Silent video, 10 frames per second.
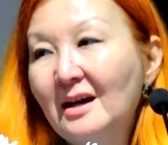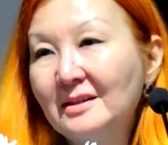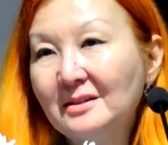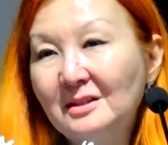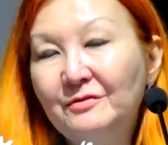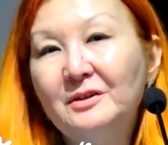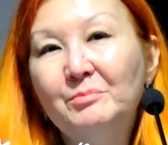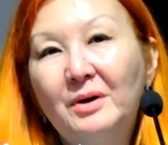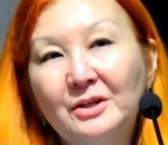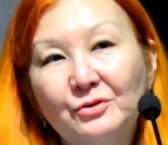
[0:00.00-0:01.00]
as a
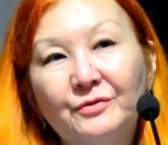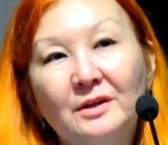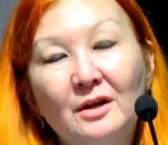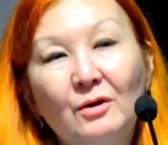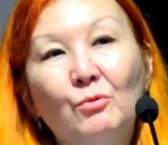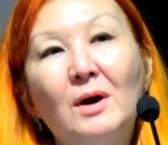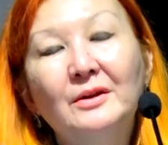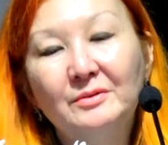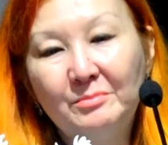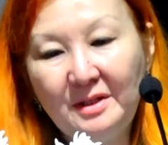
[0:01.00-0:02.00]
different part of the
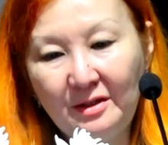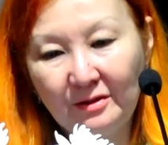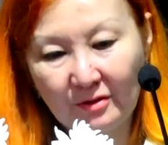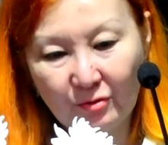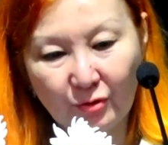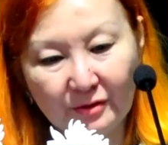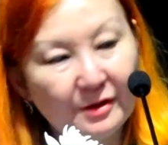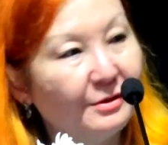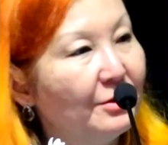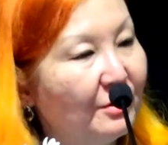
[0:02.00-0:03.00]
one being whole.
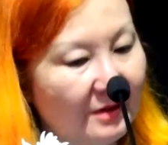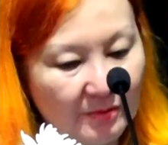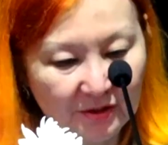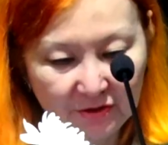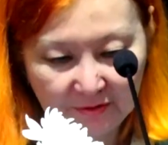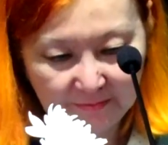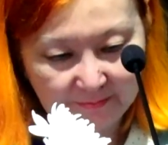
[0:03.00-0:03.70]
Thank you very much.